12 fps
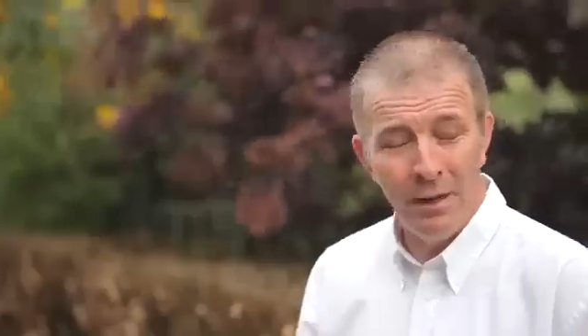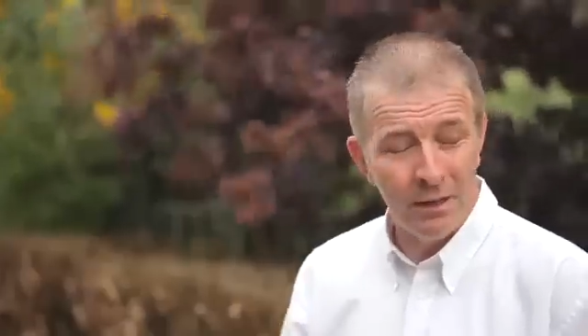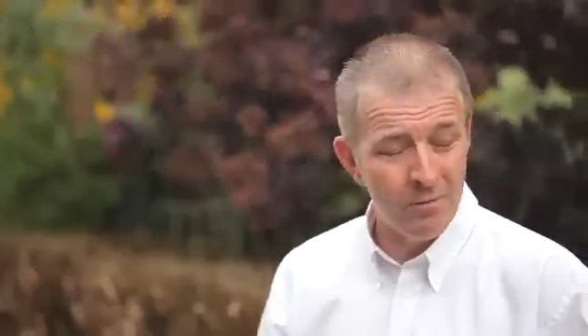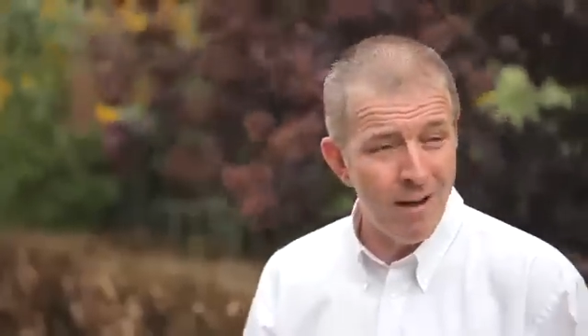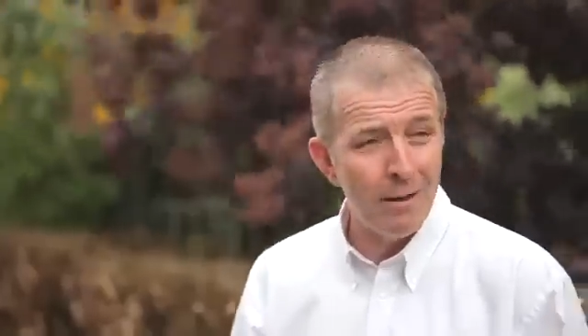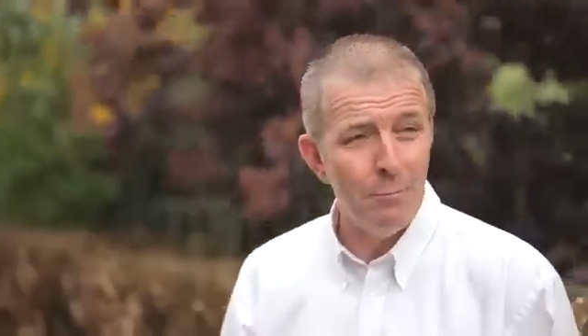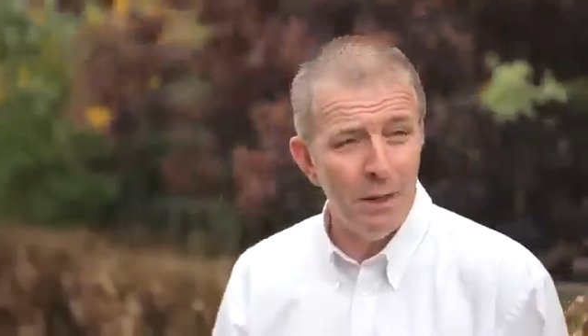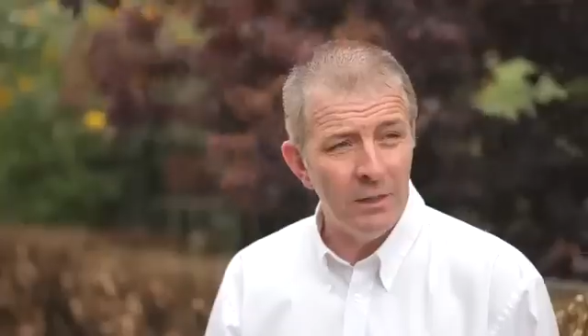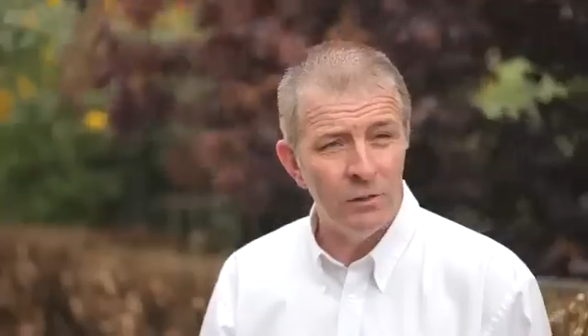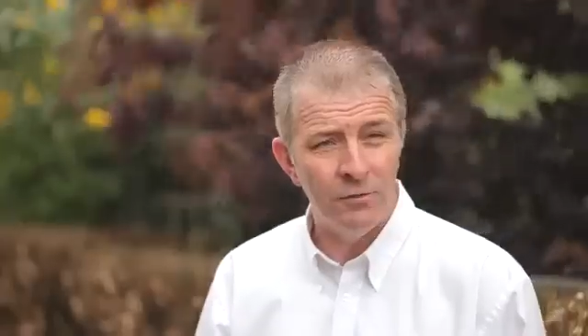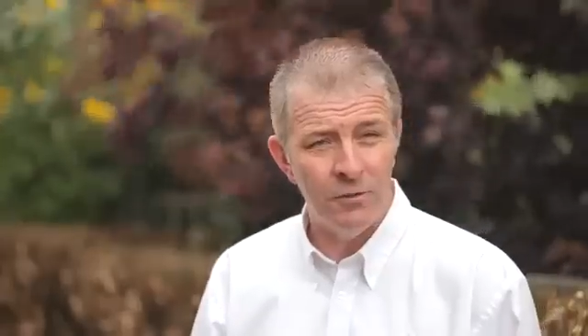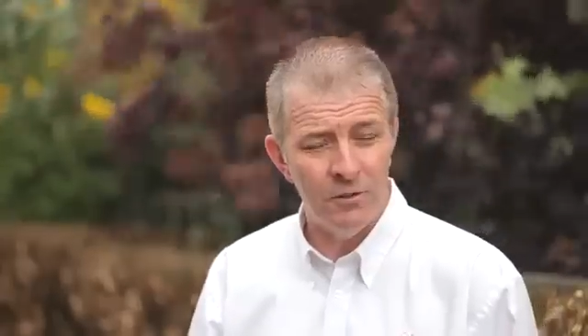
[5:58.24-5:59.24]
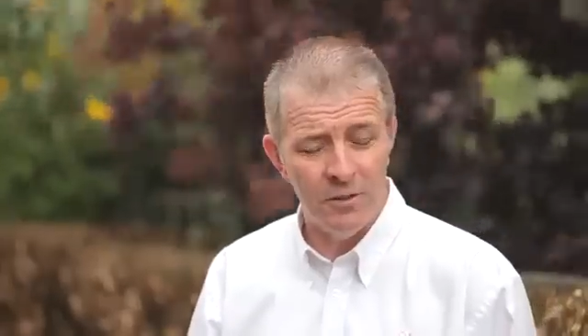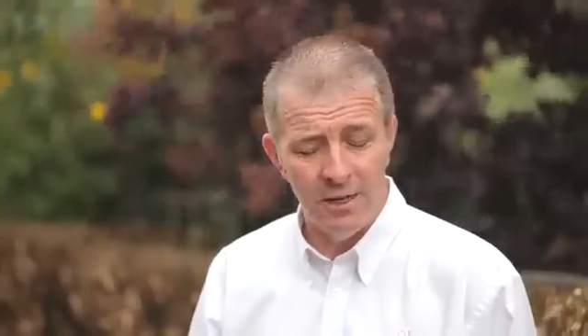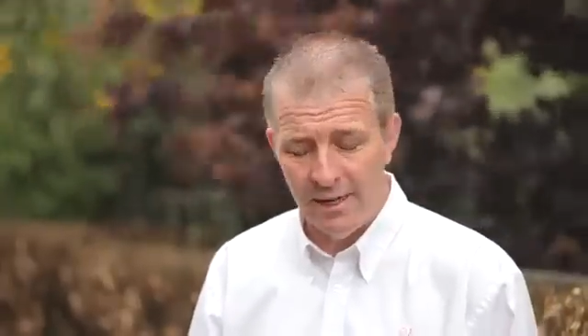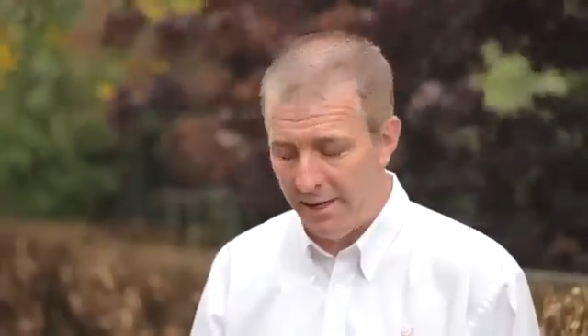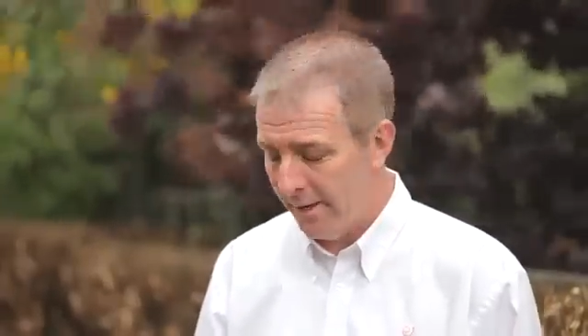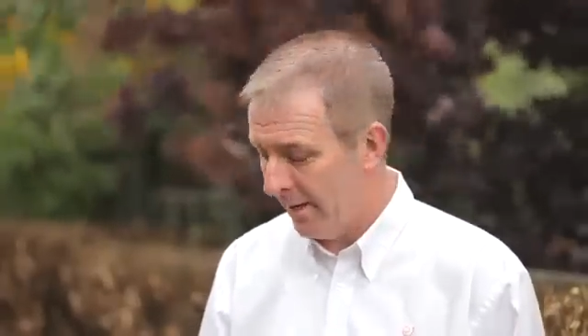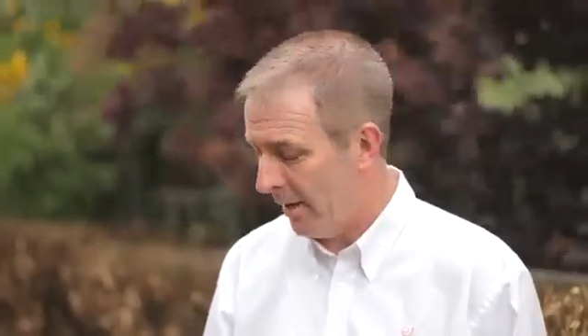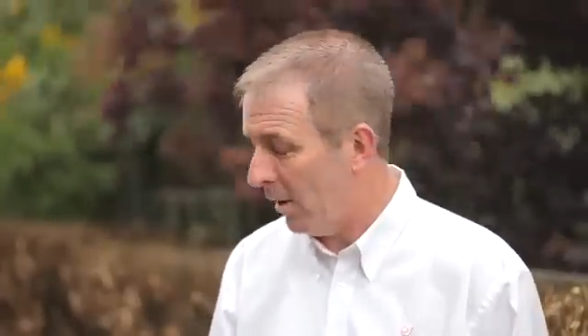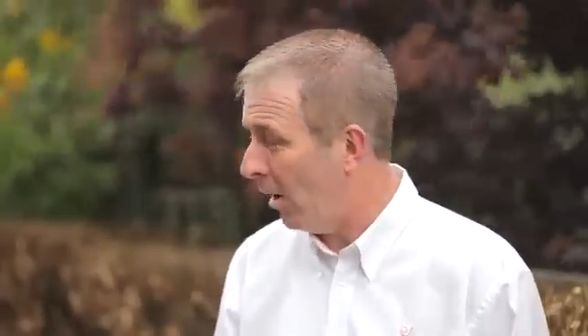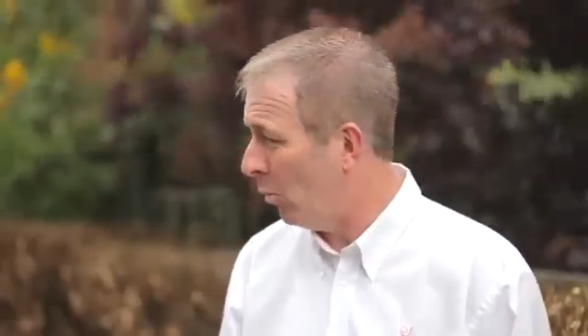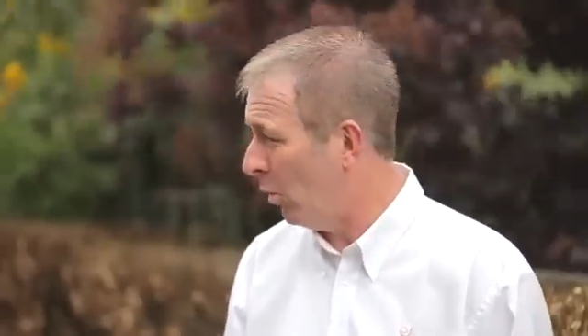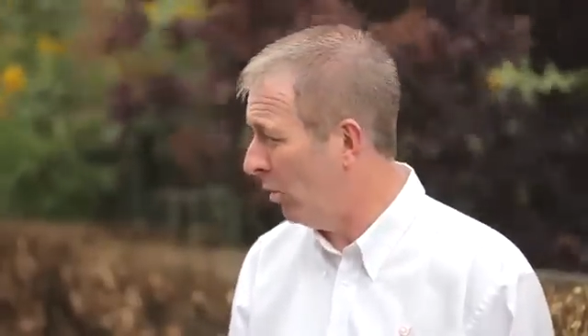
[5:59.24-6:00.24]
correct mix for
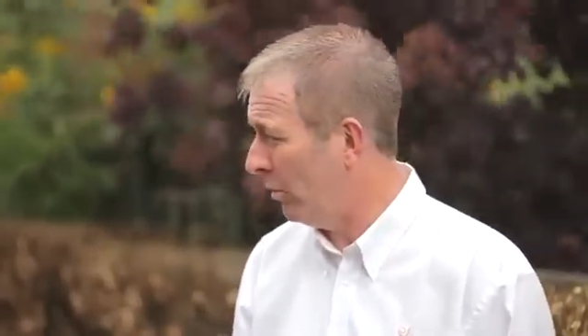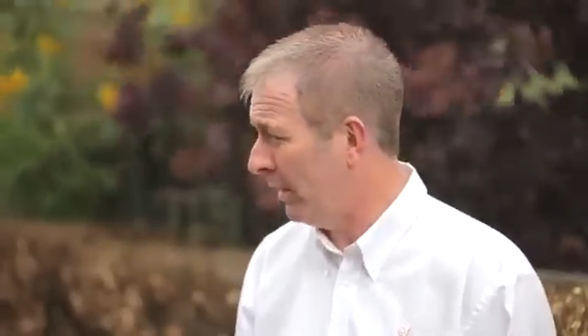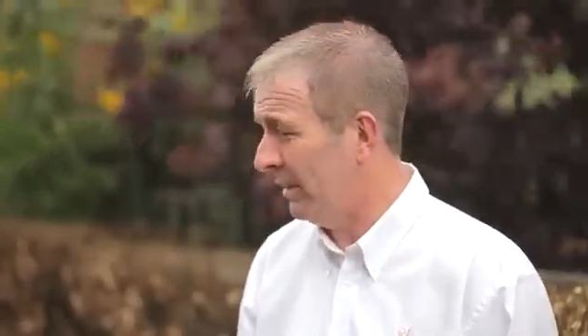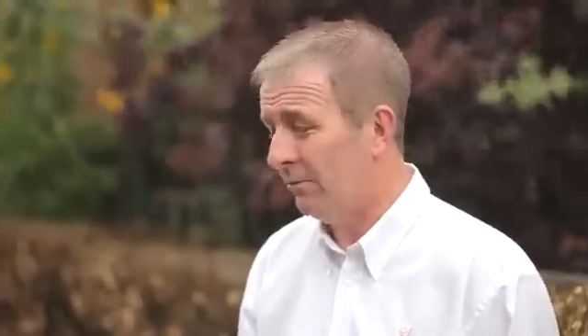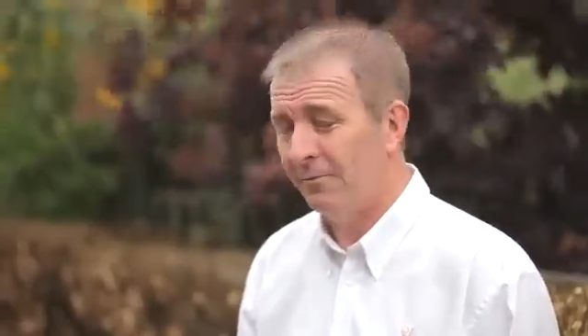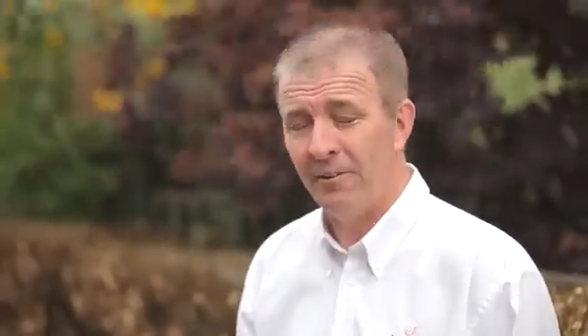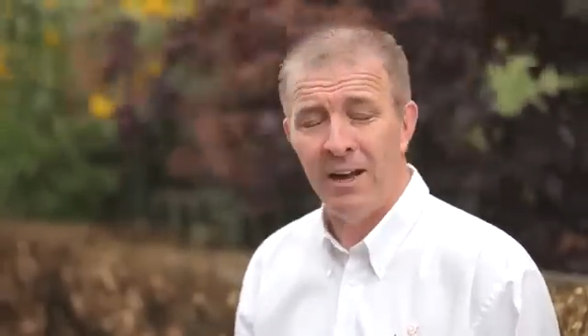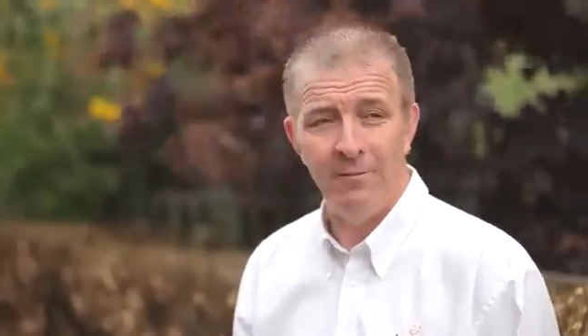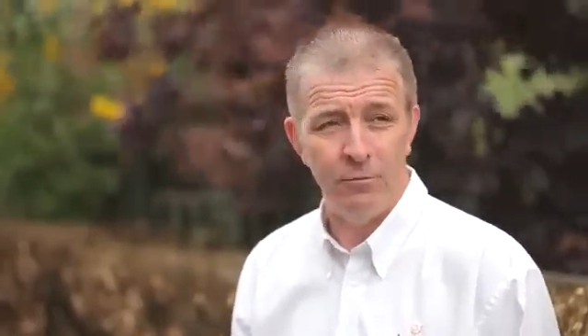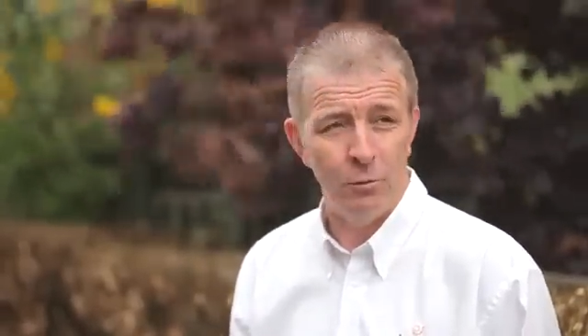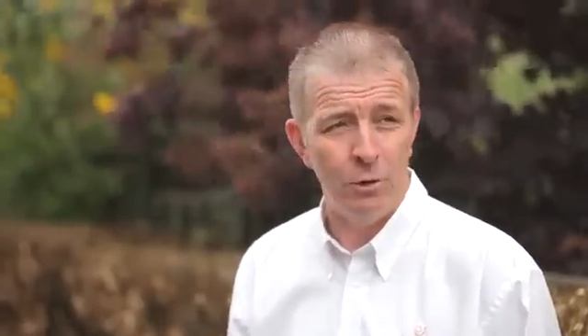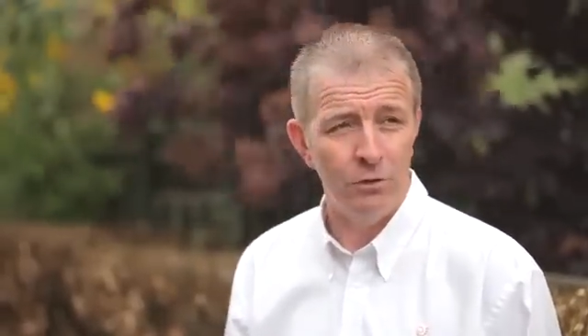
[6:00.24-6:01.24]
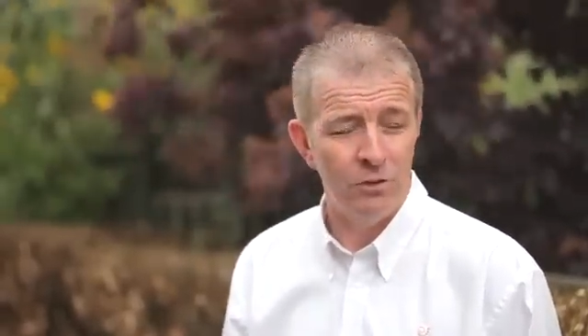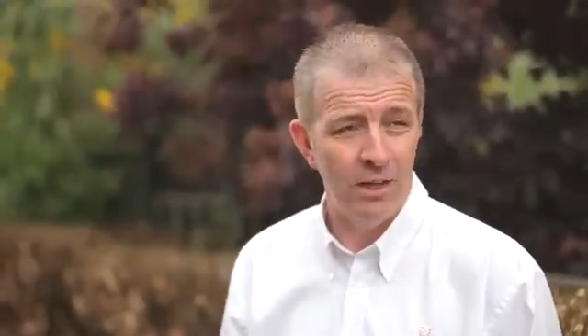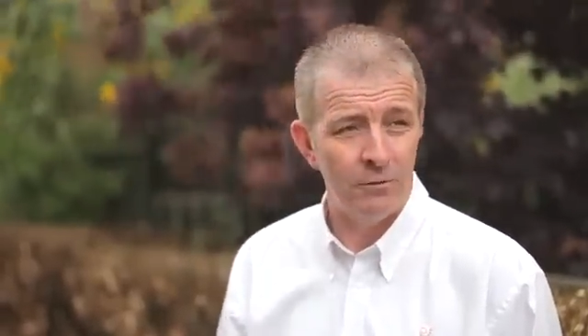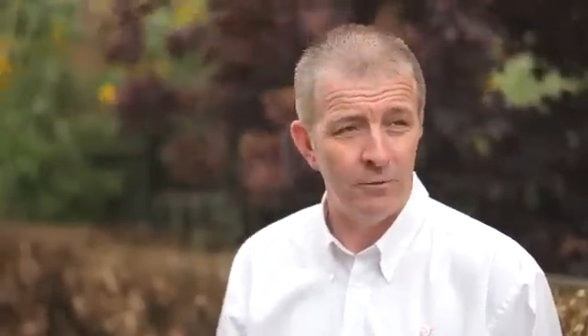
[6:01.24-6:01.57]
a wall is 5 to 1, so that's